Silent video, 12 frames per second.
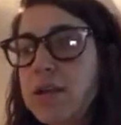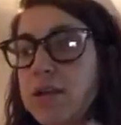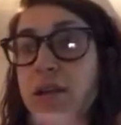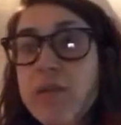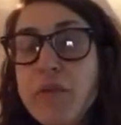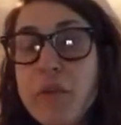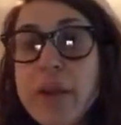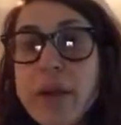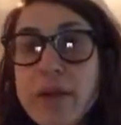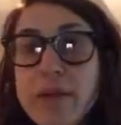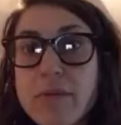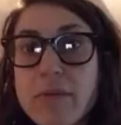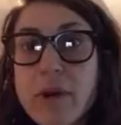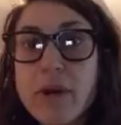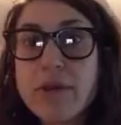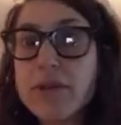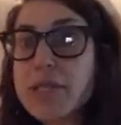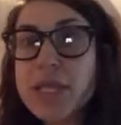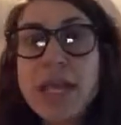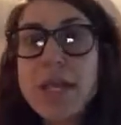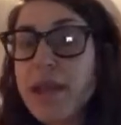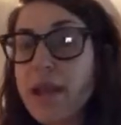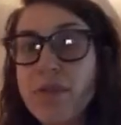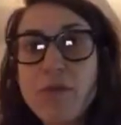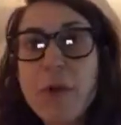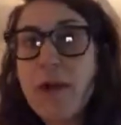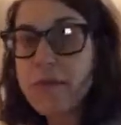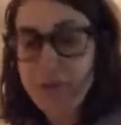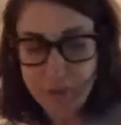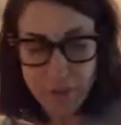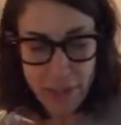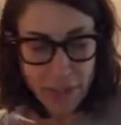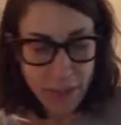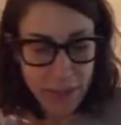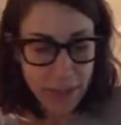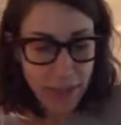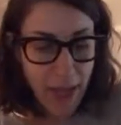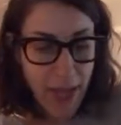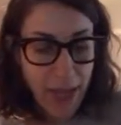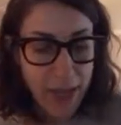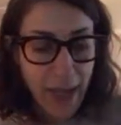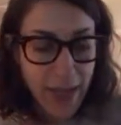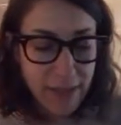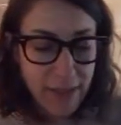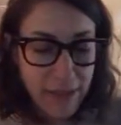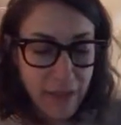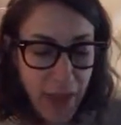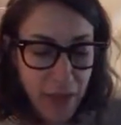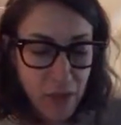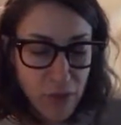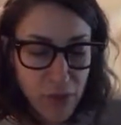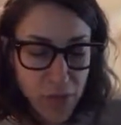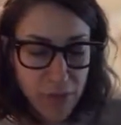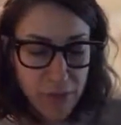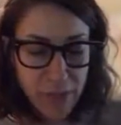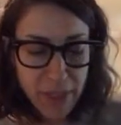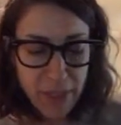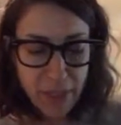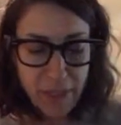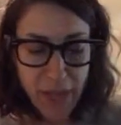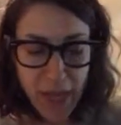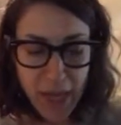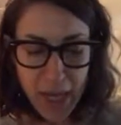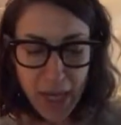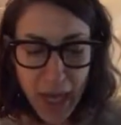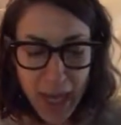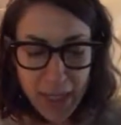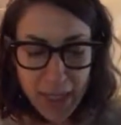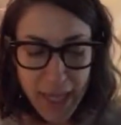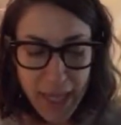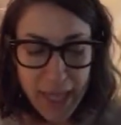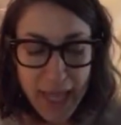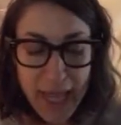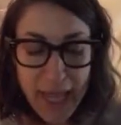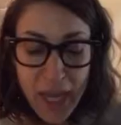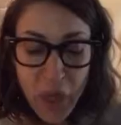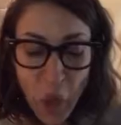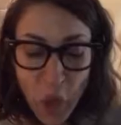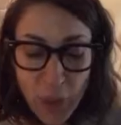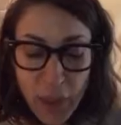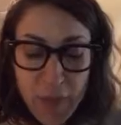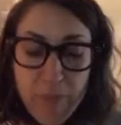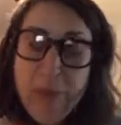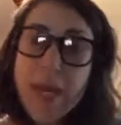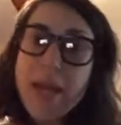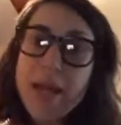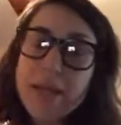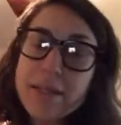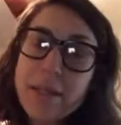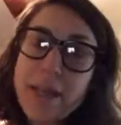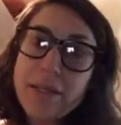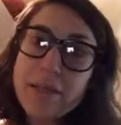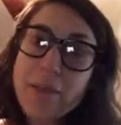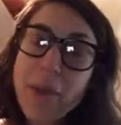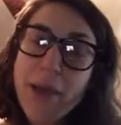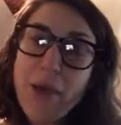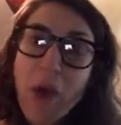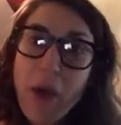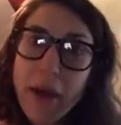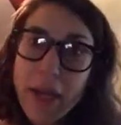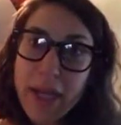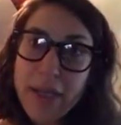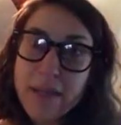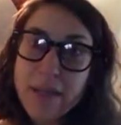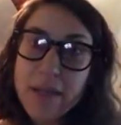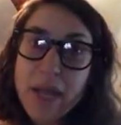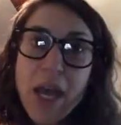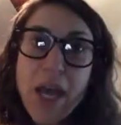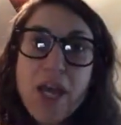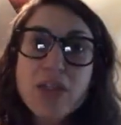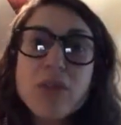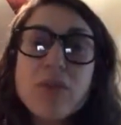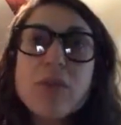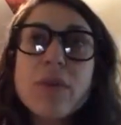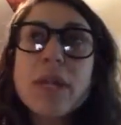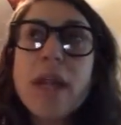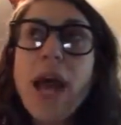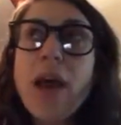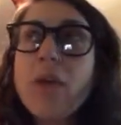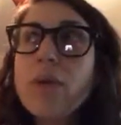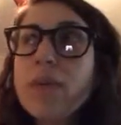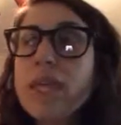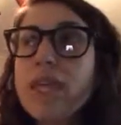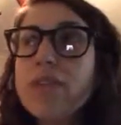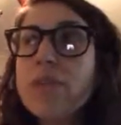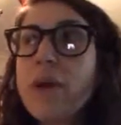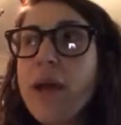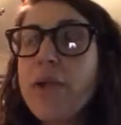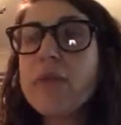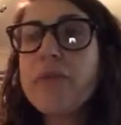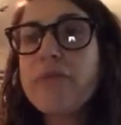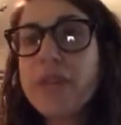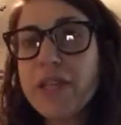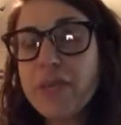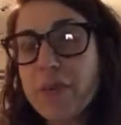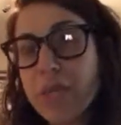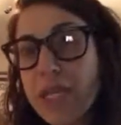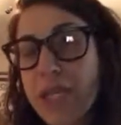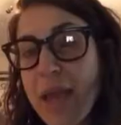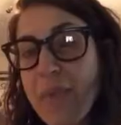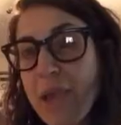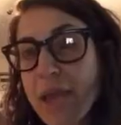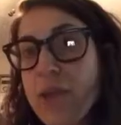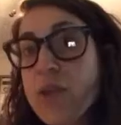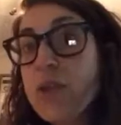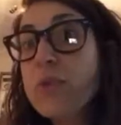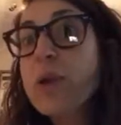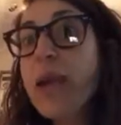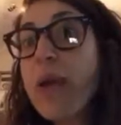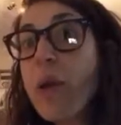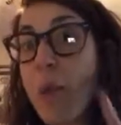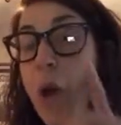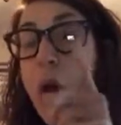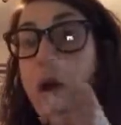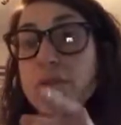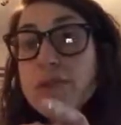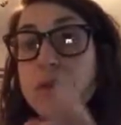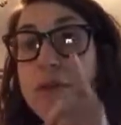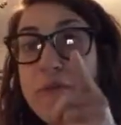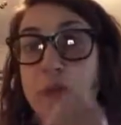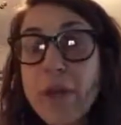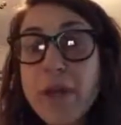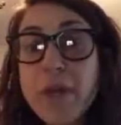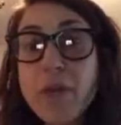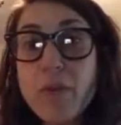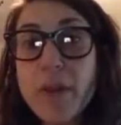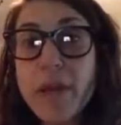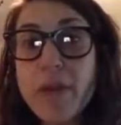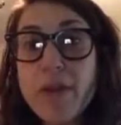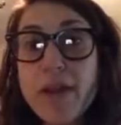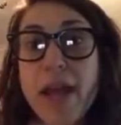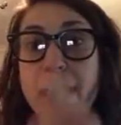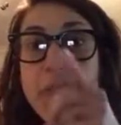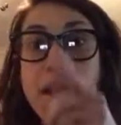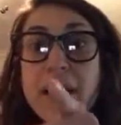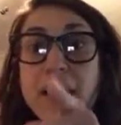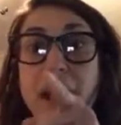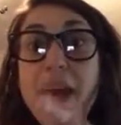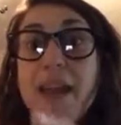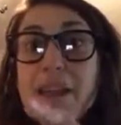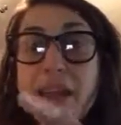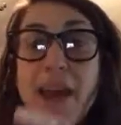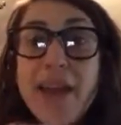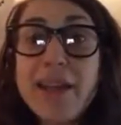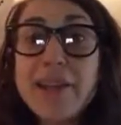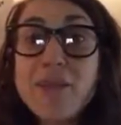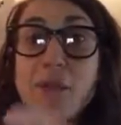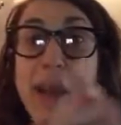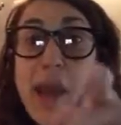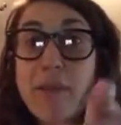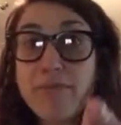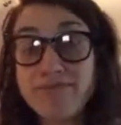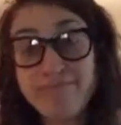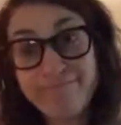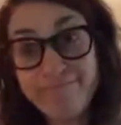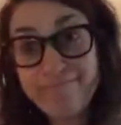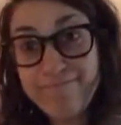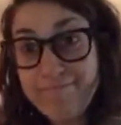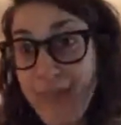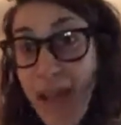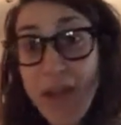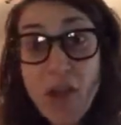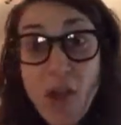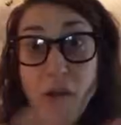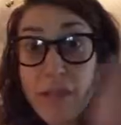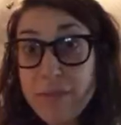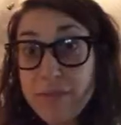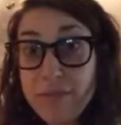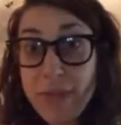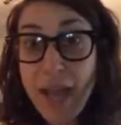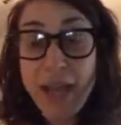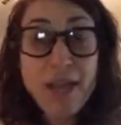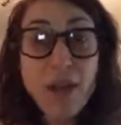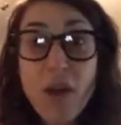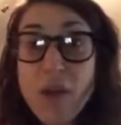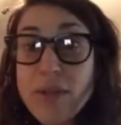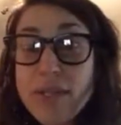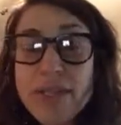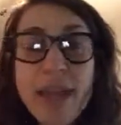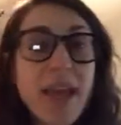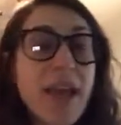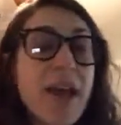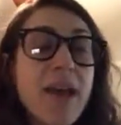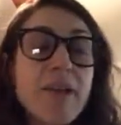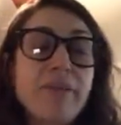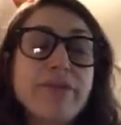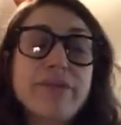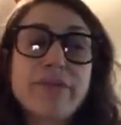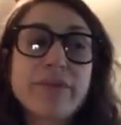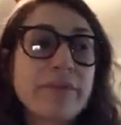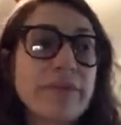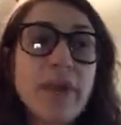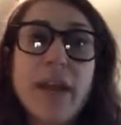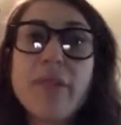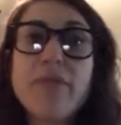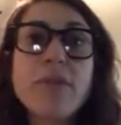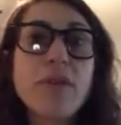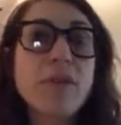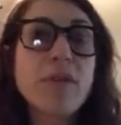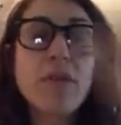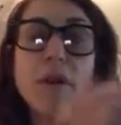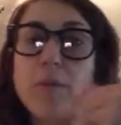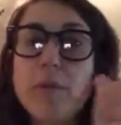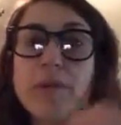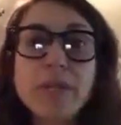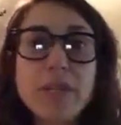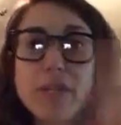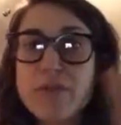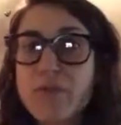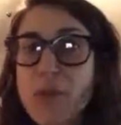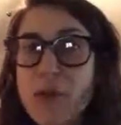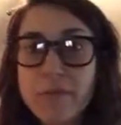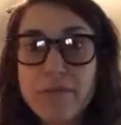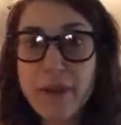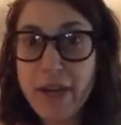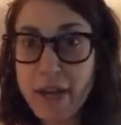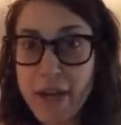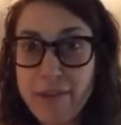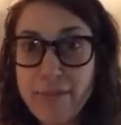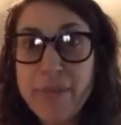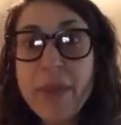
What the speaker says: self-aware. We're understanding of why we do these things. Lastly, value judgments of media content can only be assessed by the audience. So not only do I go to Facebook to get my news, but I am also very aware that a lot of that is crap. I know it. I can go and say, whatever you're all posting is wrong right now.